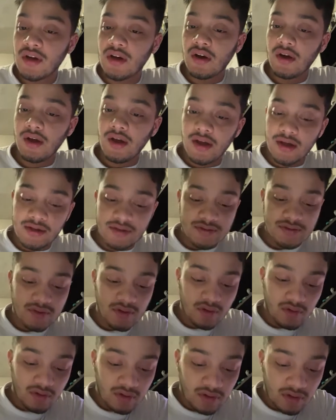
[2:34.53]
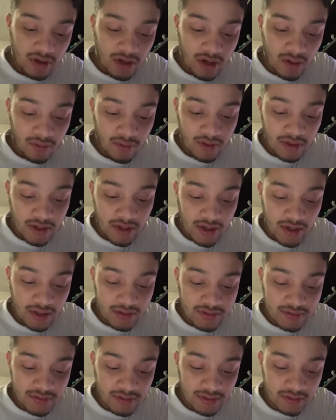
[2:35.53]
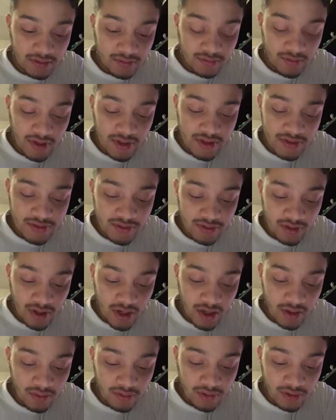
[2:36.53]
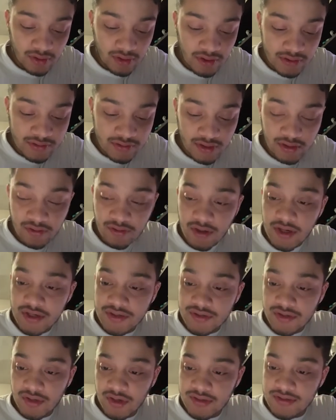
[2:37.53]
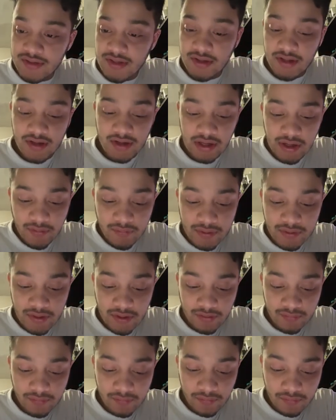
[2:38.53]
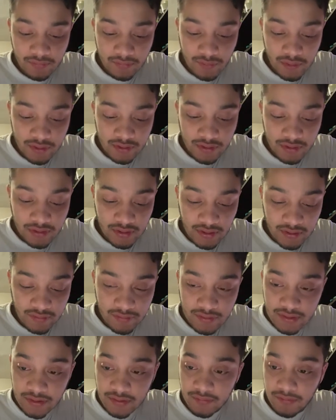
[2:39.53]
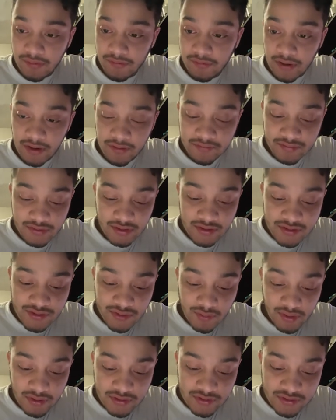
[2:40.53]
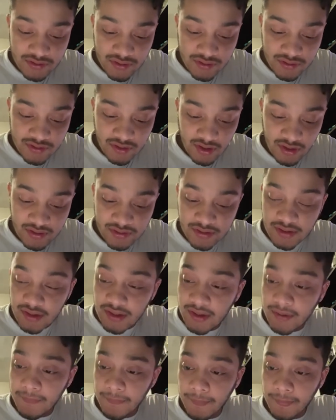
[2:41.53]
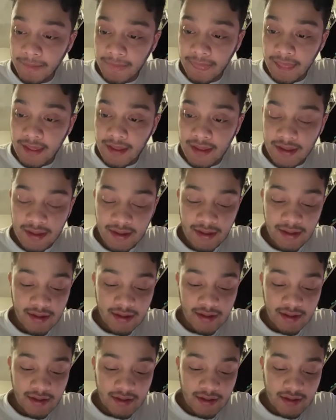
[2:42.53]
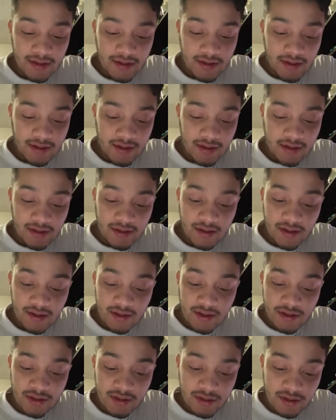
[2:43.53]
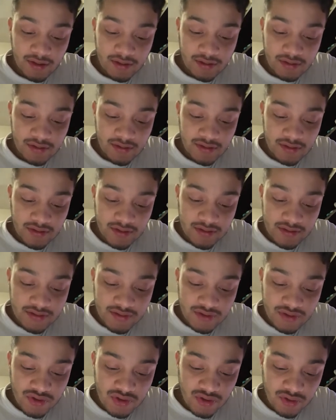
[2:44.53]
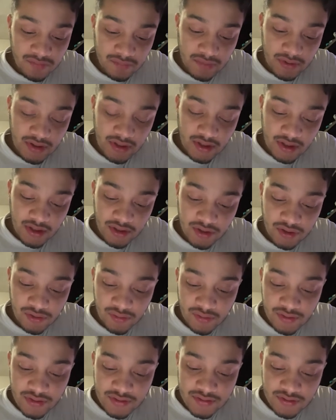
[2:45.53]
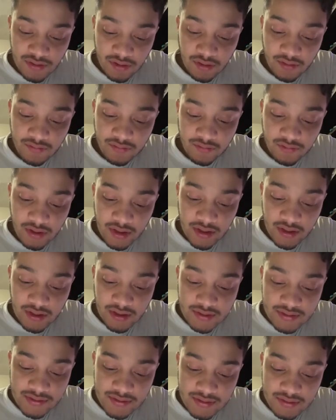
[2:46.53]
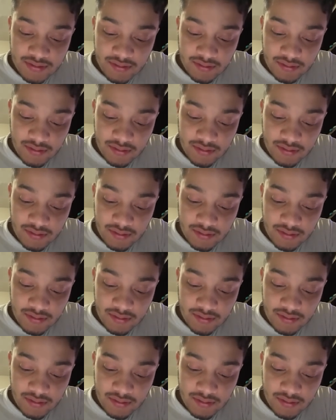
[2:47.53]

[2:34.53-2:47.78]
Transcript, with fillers: Okay, so our acceleration, angular acceleration is the derivative. Well, the derivative of 5t squared is just 10t. And this should be in units of radians